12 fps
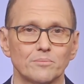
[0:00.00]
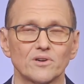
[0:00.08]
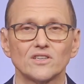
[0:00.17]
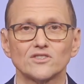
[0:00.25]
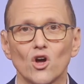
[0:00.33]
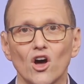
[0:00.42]

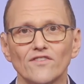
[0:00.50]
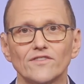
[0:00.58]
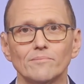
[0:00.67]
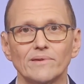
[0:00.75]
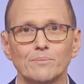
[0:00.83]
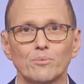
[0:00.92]
because
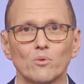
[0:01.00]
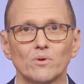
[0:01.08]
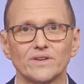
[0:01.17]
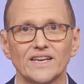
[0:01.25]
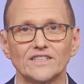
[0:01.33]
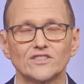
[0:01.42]
often people
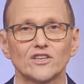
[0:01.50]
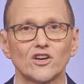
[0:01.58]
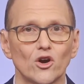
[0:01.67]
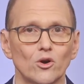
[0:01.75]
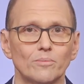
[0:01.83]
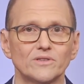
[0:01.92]
will need to
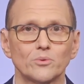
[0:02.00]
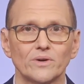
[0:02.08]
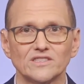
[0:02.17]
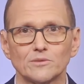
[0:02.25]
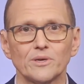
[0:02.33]
go between